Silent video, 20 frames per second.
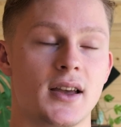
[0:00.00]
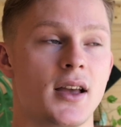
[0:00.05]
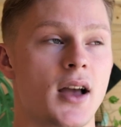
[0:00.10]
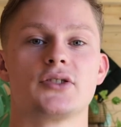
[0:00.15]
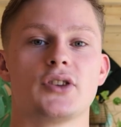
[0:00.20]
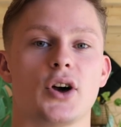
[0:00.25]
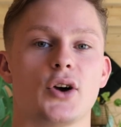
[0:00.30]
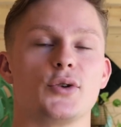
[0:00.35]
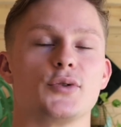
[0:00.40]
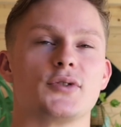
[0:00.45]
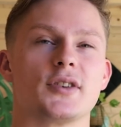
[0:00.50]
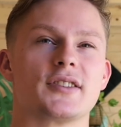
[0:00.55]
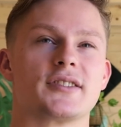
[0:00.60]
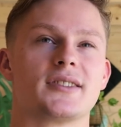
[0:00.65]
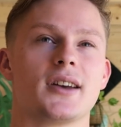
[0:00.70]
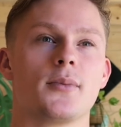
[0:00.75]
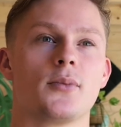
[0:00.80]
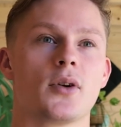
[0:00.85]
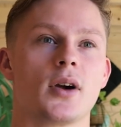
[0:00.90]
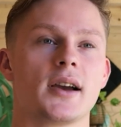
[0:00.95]
So to
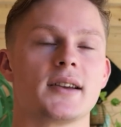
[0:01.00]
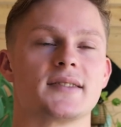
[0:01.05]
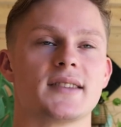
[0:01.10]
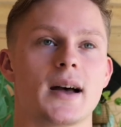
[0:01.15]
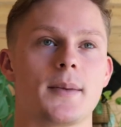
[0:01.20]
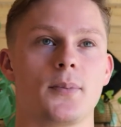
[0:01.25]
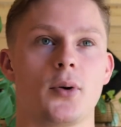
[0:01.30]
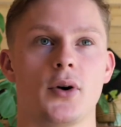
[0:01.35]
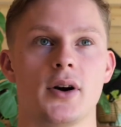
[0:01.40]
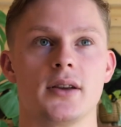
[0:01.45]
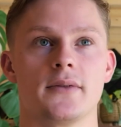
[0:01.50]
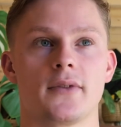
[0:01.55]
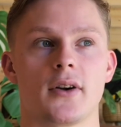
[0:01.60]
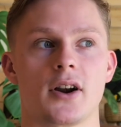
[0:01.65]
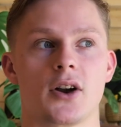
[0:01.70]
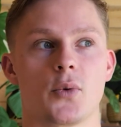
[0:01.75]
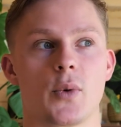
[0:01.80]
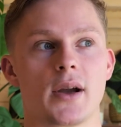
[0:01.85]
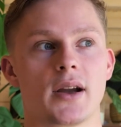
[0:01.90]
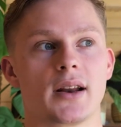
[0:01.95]
summarize that point
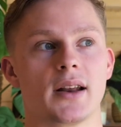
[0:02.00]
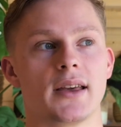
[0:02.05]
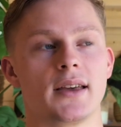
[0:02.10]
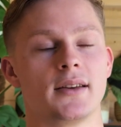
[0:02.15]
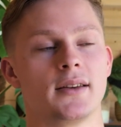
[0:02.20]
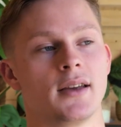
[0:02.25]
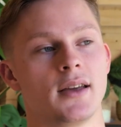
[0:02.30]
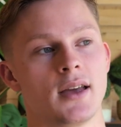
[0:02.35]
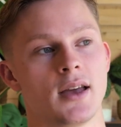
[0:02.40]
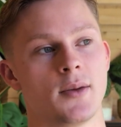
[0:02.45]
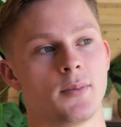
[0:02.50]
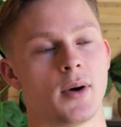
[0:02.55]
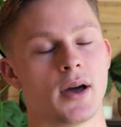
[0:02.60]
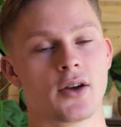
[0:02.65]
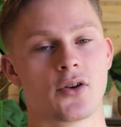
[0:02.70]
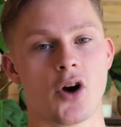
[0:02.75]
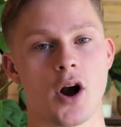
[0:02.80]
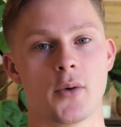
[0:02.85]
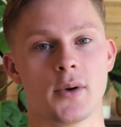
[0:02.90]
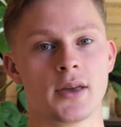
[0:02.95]
very quickly, by
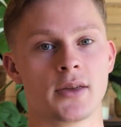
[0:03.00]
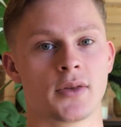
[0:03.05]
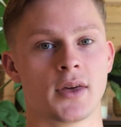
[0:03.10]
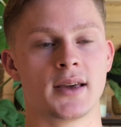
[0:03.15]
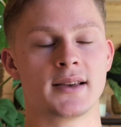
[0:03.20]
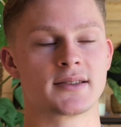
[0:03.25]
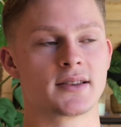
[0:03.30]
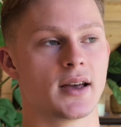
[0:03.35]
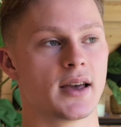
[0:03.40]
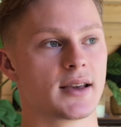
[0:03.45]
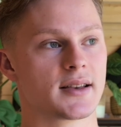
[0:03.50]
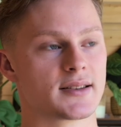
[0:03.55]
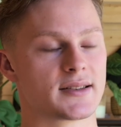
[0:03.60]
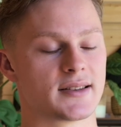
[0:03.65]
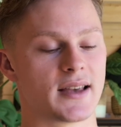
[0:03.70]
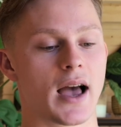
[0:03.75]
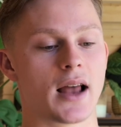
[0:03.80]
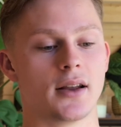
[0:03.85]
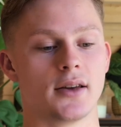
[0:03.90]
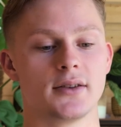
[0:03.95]
growing things like
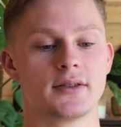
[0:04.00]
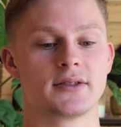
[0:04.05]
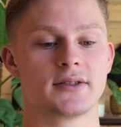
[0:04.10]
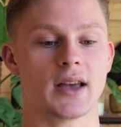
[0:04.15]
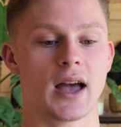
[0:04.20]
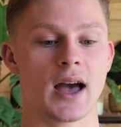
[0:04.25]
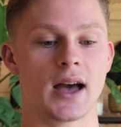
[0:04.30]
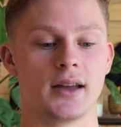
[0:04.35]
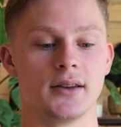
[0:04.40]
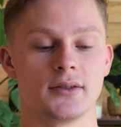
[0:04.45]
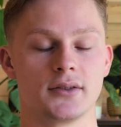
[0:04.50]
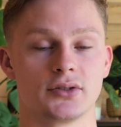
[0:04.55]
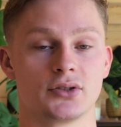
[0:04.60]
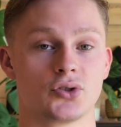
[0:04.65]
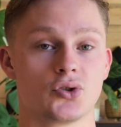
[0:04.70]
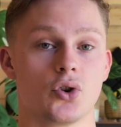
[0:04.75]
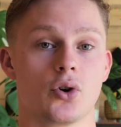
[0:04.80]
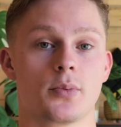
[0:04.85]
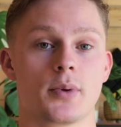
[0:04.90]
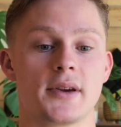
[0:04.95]
salads and
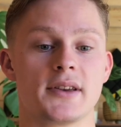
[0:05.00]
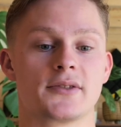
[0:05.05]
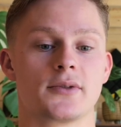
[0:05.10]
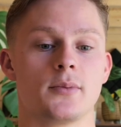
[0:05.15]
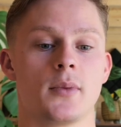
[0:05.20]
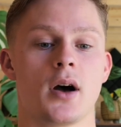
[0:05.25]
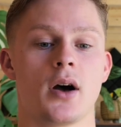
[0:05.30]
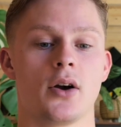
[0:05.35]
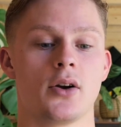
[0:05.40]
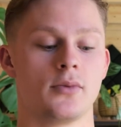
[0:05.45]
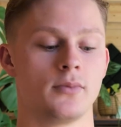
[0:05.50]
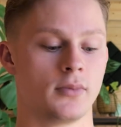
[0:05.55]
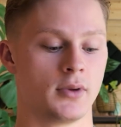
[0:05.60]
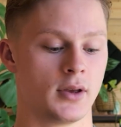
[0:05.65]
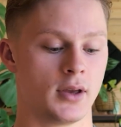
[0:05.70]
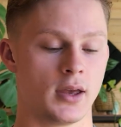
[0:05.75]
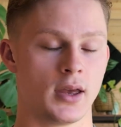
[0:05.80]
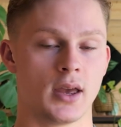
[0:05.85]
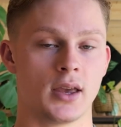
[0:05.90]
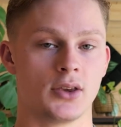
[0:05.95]
strawberries from home,
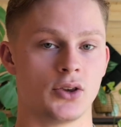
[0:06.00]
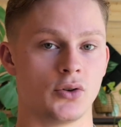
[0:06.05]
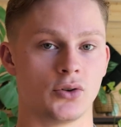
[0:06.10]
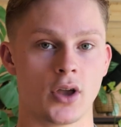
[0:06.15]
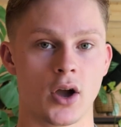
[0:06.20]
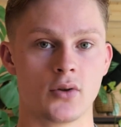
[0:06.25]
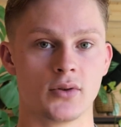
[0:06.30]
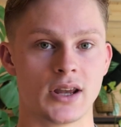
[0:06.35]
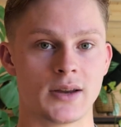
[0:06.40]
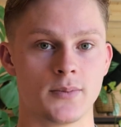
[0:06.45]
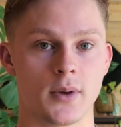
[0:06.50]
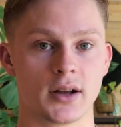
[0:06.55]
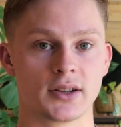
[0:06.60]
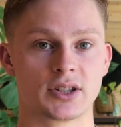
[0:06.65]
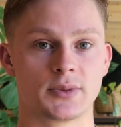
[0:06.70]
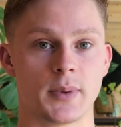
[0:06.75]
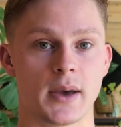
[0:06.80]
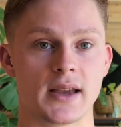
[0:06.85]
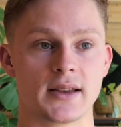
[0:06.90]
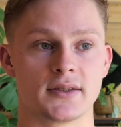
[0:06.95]
you don't need much
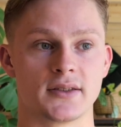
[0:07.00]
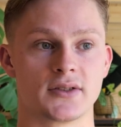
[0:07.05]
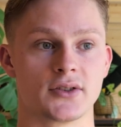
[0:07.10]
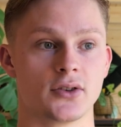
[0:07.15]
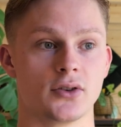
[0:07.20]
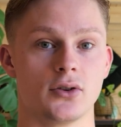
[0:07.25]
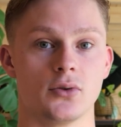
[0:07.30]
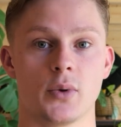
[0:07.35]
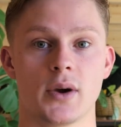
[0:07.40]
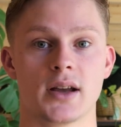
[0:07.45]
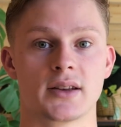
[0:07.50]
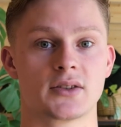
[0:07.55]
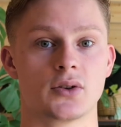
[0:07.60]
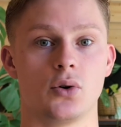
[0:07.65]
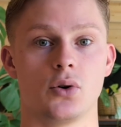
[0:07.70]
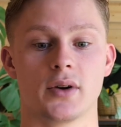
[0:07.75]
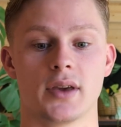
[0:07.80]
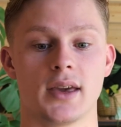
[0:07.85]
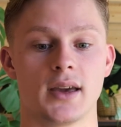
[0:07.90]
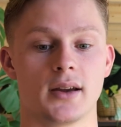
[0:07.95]
space at all. We are
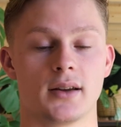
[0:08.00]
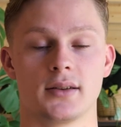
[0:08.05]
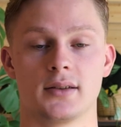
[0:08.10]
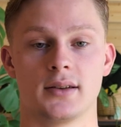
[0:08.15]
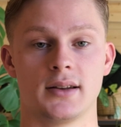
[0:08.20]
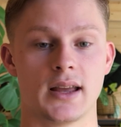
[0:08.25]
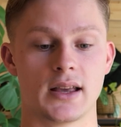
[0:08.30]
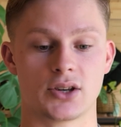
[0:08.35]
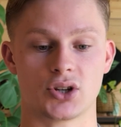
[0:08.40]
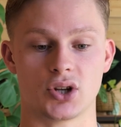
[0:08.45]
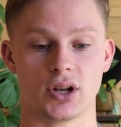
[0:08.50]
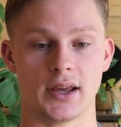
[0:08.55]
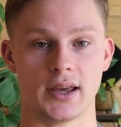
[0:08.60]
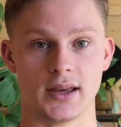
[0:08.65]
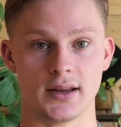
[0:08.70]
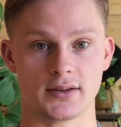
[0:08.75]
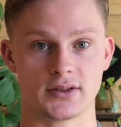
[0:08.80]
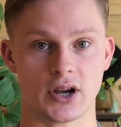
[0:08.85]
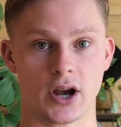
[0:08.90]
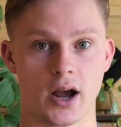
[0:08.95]
talking
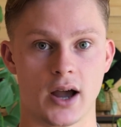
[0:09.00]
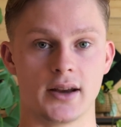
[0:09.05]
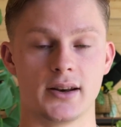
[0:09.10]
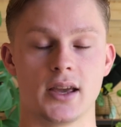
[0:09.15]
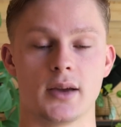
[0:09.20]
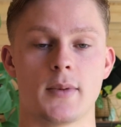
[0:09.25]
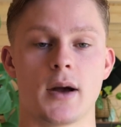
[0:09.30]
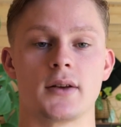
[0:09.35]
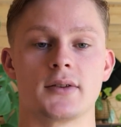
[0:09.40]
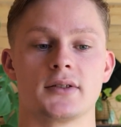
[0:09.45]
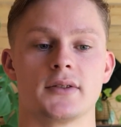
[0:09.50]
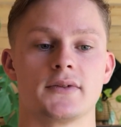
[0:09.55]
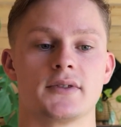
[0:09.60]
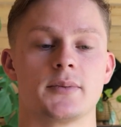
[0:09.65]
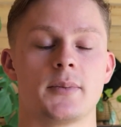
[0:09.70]
literally tiny amounts of